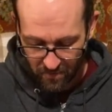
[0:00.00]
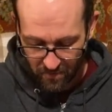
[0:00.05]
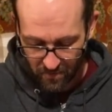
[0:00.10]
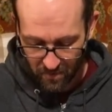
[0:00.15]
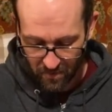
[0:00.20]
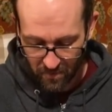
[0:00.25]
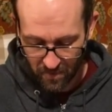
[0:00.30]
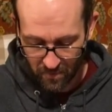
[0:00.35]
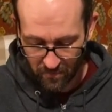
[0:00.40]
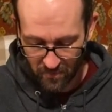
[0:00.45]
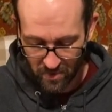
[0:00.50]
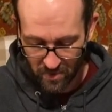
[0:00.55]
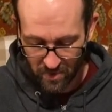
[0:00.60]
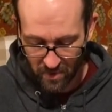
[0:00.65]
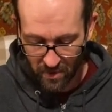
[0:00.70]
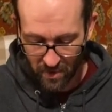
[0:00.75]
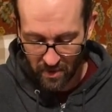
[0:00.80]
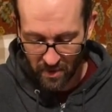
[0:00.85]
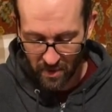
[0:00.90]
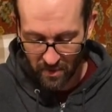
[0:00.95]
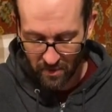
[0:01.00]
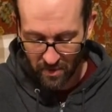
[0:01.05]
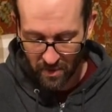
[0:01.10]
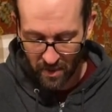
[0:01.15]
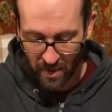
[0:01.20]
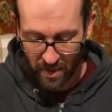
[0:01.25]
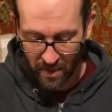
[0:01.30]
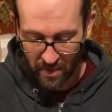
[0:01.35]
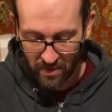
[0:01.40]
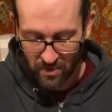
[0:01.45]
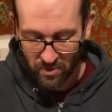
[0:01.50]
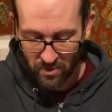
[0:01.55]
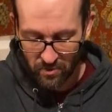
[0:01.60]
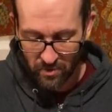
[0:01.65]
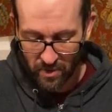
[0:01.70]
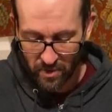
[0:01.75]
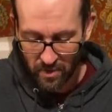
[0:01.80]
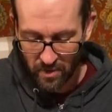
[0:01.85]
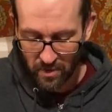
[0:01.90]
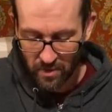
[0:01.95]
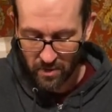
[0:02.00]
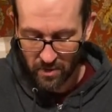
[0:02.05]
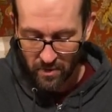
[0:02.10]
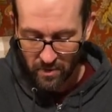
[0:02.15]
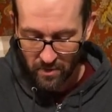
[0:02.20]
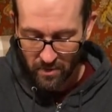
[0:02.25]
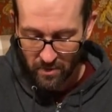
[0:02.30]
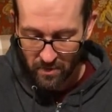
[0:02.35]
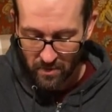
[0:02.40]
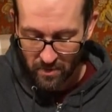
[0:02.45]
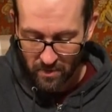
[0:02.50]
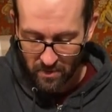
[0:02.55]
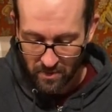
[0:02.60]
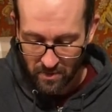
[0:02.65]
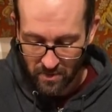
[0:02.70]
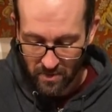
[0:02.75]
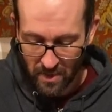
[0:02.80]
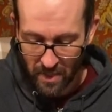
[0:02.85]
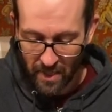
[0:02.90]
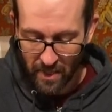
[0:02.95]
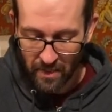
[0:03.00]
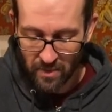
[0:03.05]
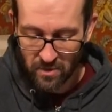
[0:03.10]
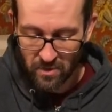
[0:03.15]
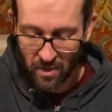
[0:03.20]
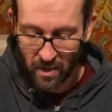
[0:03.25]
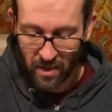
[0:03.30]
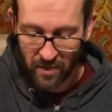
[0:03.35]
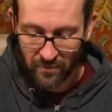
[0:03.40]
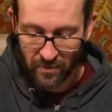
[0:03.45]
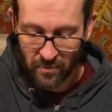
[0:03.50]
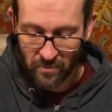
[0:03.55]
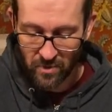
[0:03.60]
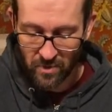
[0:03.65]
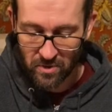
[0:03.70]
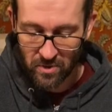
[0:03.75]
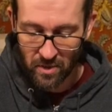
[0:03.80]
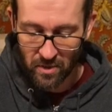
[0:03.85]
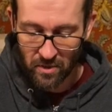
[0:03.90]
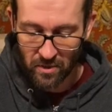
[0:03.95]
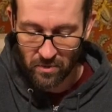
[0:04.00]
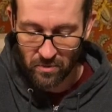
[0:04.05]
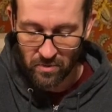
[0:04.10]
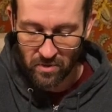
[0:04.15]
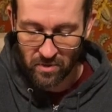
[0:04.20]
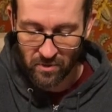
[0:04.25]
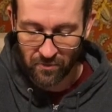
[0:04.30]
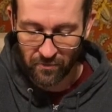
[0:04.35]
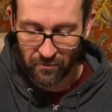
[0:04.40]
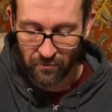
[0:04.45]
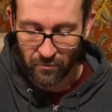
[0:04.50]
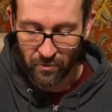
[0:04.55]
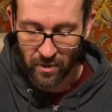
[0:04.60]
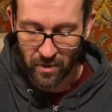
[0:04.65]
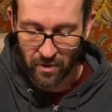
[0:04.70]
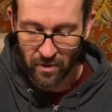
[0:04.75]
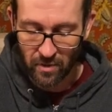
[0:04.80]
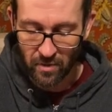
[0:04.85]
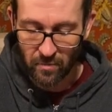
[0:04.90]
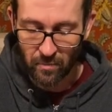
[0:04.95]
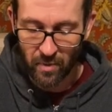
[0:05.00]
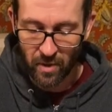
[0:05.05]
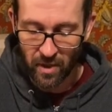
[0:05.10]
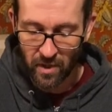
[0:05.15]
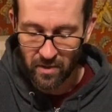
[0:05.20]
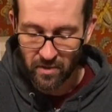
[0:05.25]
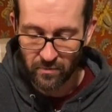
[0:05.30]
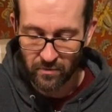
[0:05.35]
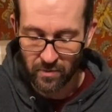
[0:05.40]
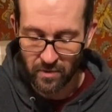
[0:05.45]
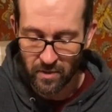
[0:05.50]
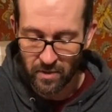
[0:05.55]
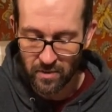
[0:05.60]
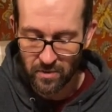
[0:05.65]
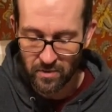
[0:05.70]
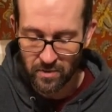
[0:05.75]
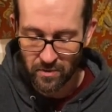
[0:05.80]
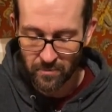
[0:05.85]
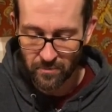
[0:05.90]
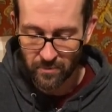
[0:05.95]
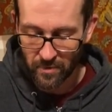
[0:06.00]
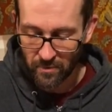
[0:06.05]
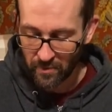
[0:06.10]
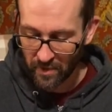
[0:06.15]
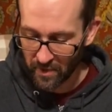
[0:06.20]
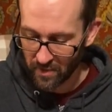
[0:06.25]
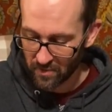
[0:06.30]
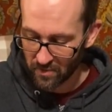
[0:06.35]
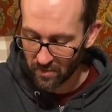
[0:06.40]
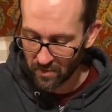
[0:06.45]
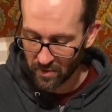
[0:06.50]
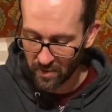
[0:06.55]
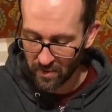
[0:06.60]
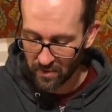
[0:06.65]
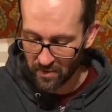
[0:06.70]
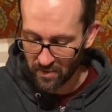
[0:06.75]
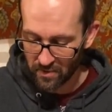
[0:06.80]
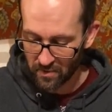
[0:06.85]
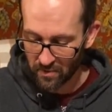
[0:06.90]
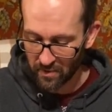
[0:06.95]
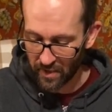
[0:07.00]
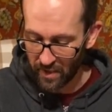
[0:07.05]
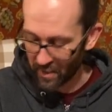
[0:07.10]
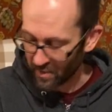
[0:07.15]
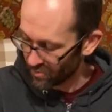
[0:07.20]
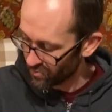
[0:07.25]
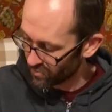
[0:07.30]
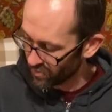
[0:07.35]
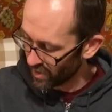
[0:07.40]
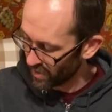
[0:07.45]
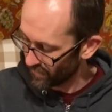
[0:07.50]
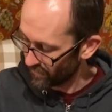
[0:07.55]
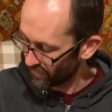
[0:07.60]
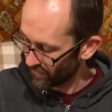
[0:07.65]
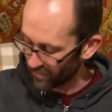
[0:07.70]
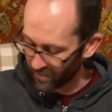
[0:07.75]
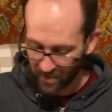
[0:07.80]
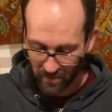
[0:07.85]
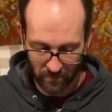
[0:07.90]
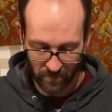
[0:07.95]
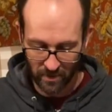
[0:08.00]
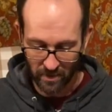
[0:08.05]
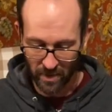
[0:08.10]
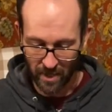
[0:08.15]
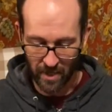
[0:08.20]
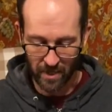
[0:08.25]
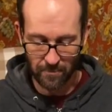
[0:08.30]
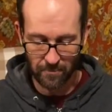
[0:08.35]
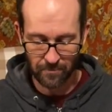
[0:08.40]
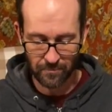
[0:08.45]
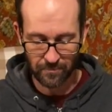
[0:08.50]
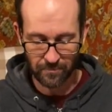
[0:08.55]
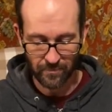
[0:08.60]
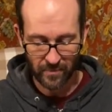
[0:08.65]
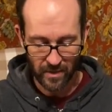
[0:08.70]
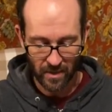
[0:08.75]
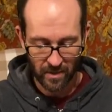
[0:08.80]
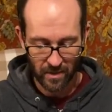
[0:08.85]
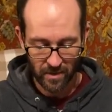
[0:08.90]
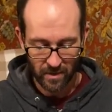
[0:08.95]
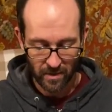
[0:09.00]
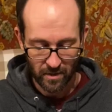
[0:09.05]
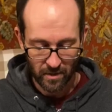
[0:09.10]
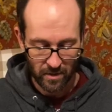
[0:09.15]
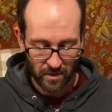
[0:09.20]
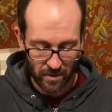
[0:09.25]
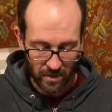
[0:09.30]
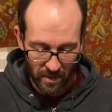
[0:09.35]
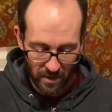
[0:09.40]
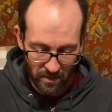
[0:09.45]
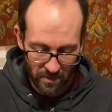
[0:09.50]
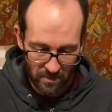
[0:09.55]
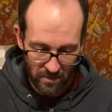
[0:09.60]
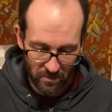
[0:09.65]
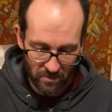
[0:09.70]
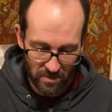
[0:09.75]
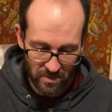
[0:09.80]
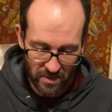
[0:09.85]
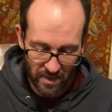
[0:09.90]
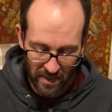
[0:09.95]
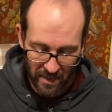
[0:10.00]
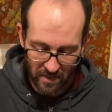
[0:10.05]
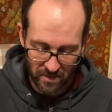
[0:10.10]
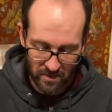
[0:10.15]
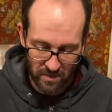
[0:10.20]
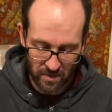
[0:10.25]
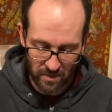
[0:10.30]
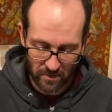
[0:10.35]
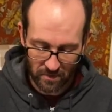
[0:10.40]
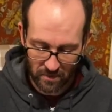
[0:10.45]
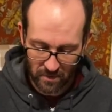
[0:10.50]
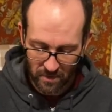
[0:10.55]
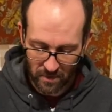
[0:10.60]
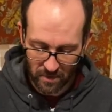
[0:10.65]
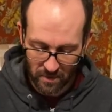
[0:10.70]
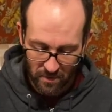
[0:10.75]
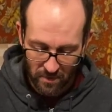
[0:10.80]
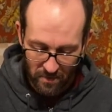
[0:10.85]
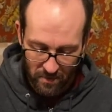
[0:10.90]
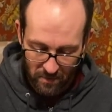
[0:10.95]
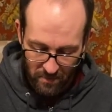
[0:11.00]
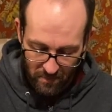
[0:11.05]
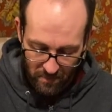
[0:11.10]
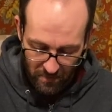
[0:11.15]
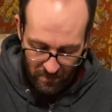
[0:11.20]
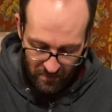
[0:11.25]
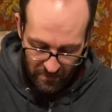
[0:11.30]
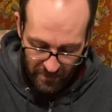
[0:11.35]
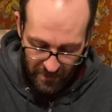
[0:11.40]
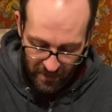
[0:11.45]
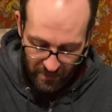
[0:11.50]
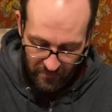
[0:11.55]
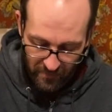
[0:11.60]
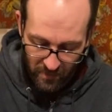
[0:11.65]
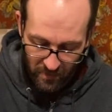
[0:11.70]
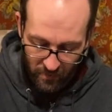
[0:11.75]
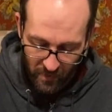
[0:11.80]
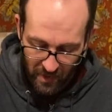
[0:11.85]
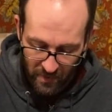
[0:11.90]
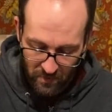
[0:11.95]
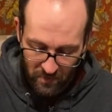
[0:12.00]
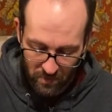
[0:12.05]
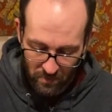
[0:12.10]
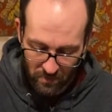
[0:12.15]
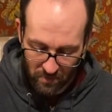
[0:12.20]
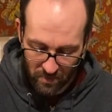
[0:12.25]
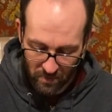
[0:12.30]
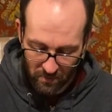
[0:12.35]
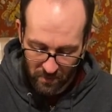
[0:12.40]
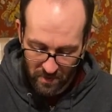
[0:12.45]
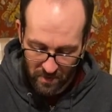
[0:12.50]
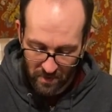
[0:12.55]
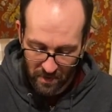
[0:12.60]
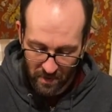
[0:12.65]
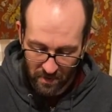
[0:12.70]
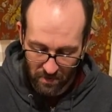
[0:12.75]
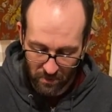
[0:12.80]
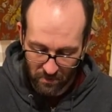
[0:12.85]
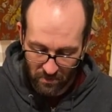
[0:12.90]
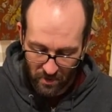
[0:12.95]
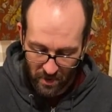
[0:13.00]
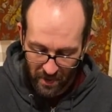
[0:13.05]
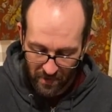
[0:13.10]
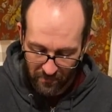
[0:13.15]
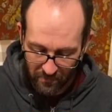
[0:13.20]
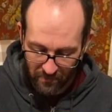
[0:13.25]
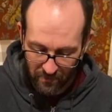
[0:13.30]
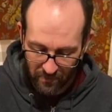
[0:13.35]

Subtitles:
And I'm just going to cut the extra sides off. I'm just going to use the front of the box for this. All right, so I got this little extra. Get rid of that. And these little sides are kind of in the way too, so let's cut those off.